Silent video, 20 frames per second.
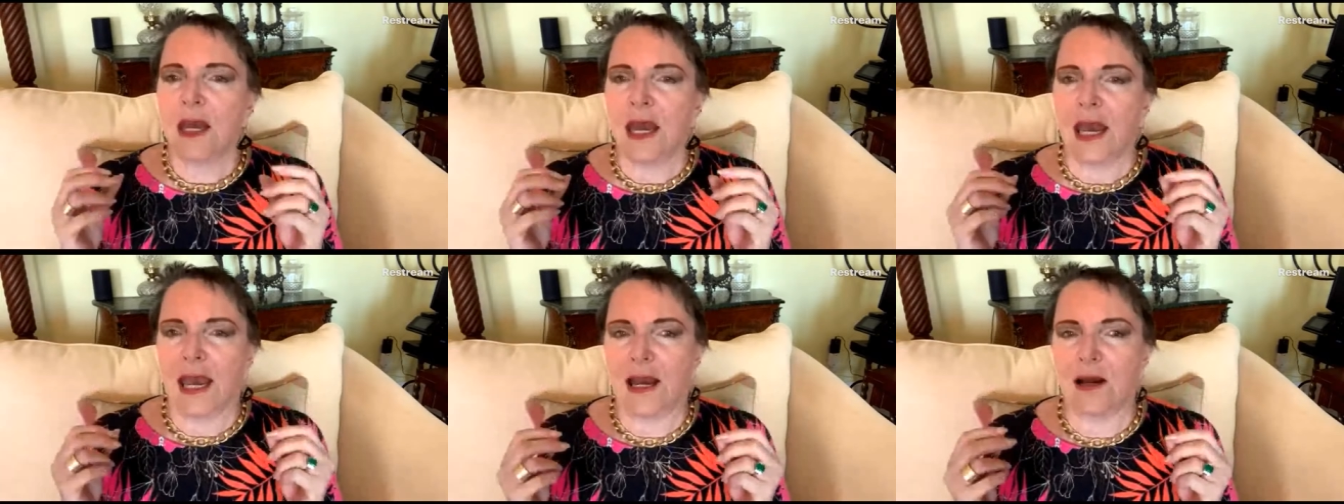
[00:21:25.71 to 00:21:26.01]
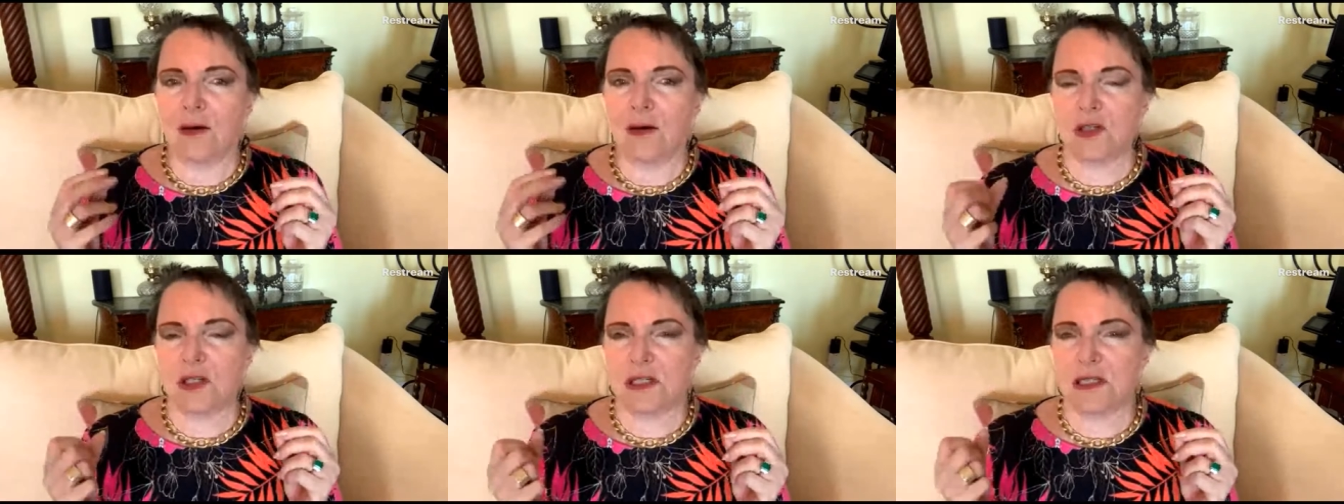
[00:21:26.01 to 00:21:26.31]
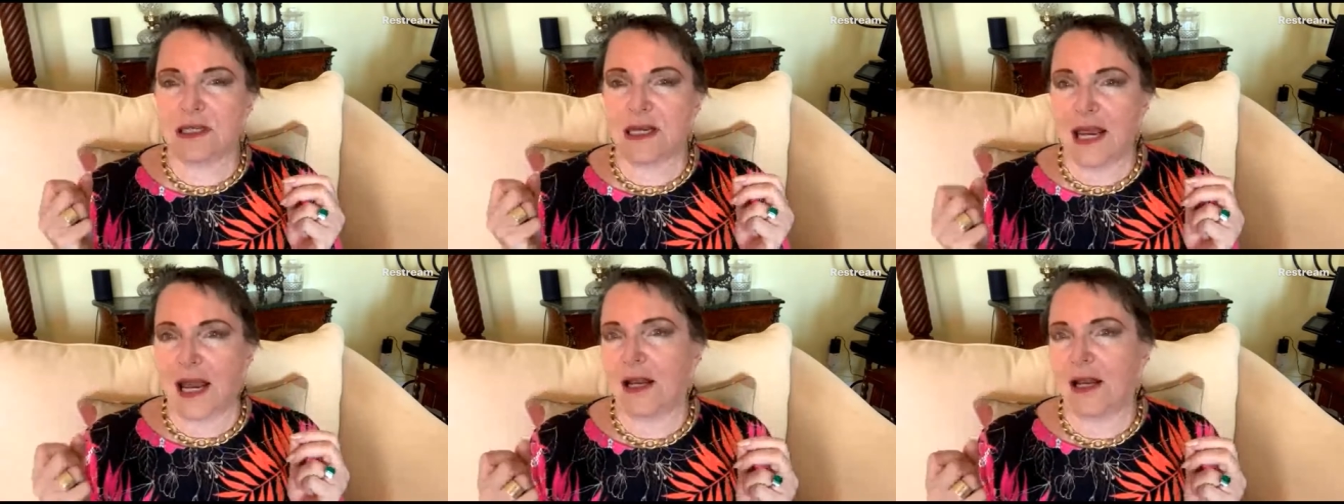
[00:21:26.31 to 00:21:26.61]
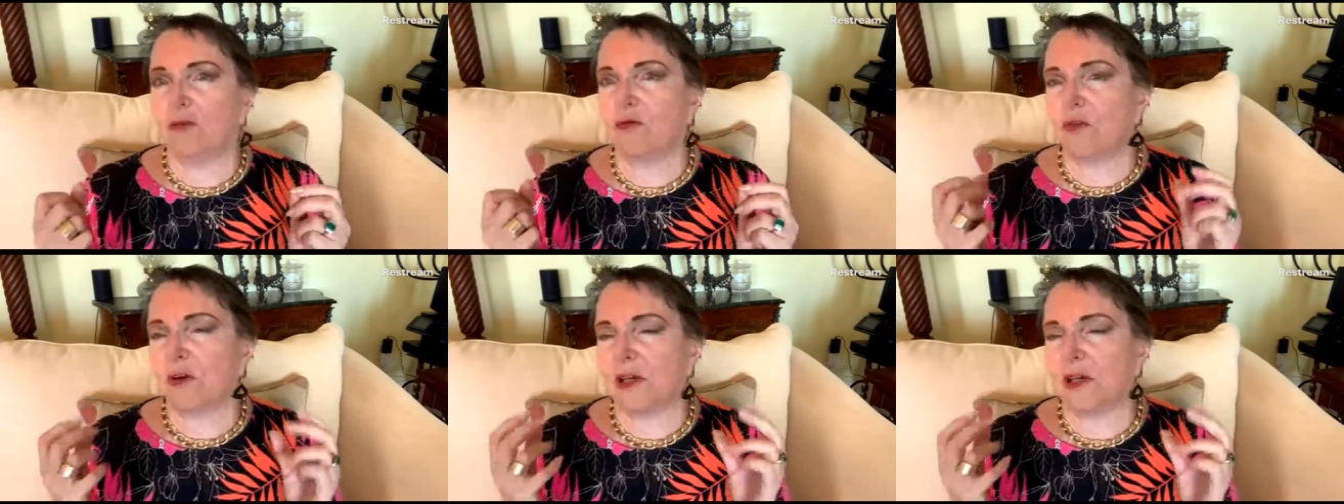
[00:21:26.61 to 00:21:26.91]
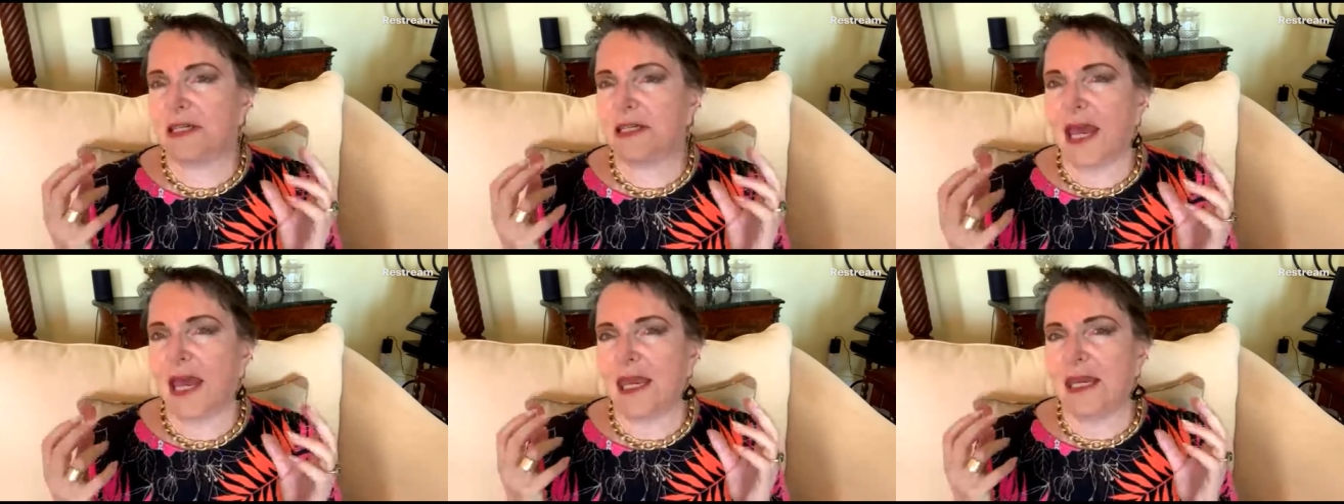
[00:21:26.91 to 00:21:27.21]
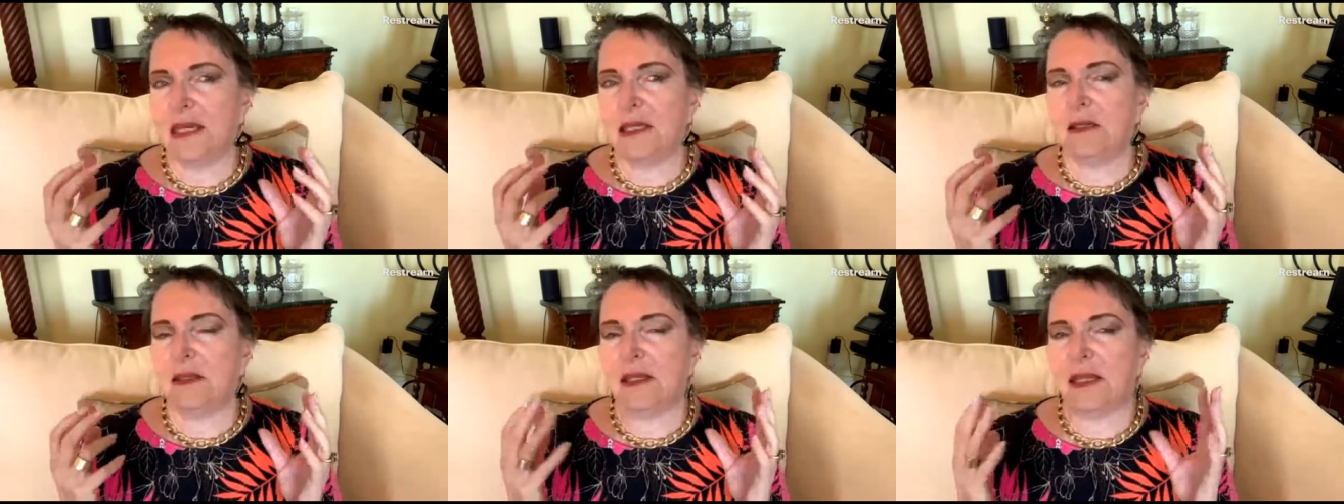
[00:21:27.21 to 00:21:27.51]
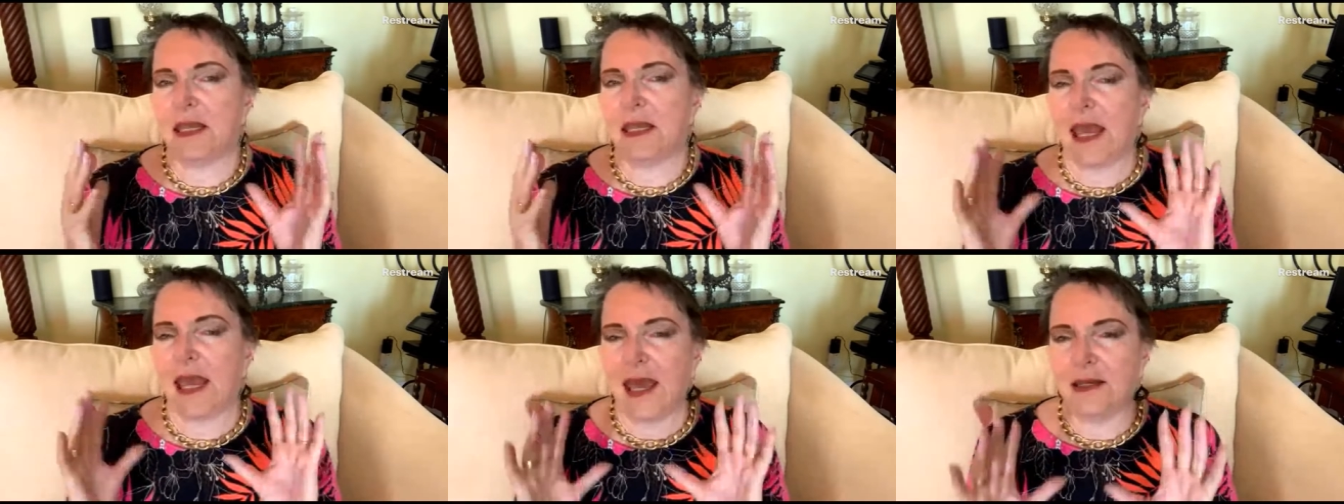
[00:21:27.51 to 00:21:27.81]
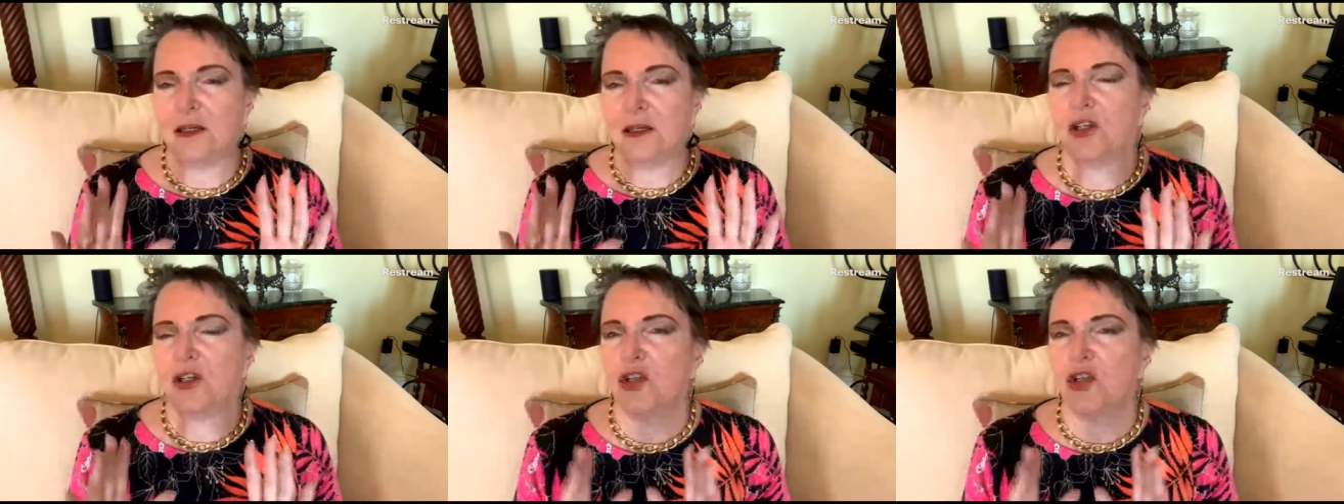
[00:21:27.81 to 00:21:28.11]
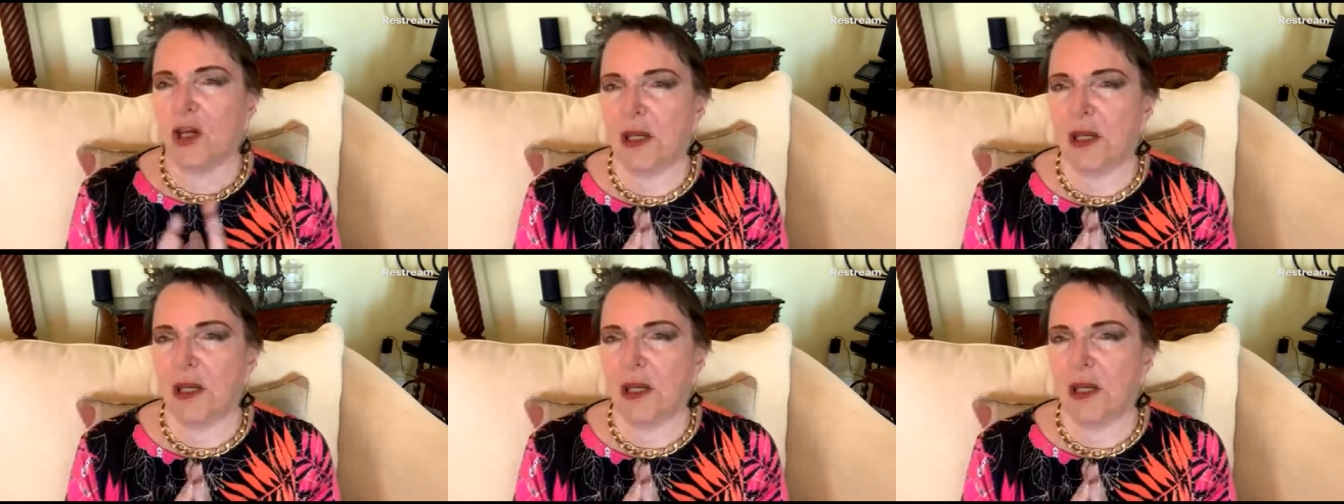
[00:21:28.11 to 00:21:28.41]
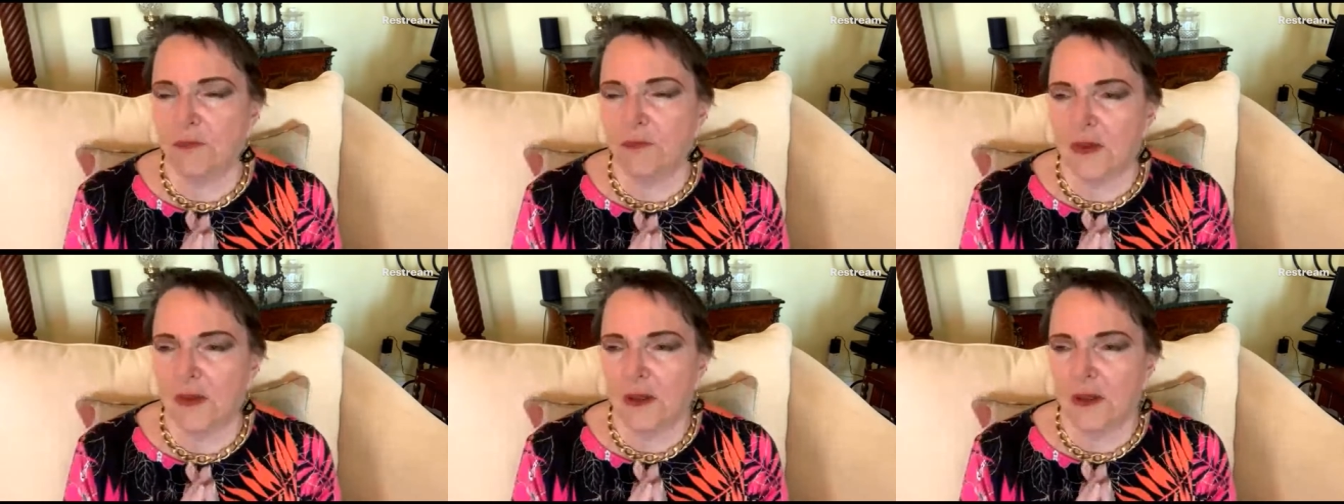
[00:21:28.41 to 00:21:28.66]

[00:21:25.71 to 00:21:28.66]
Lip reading: houses can retain the energy